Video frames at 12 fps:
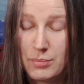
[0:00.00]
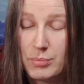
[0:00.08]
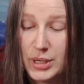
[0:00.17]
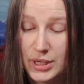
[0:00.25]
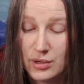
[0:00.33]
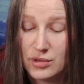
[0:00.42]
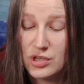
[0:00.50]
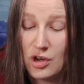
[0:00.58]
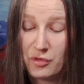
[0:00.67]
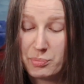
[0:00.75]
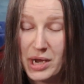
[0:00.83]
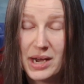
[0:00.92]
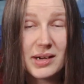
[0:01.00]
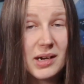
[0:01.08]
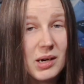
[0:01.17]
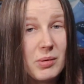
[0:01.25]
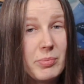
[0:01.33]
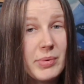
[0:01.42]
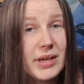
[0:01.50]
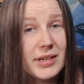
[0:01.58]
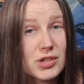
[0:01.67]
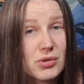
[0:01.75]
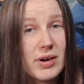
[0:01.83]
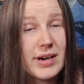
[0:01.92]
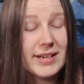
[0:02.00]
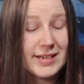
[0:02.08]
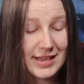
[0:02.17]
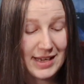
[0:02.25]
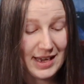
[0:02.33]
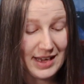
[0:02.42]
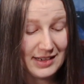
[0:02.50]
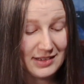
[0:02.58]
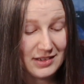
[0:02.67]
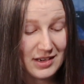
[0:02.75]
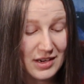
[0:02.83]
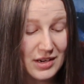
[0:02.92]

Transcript: pick yourself back up and try again,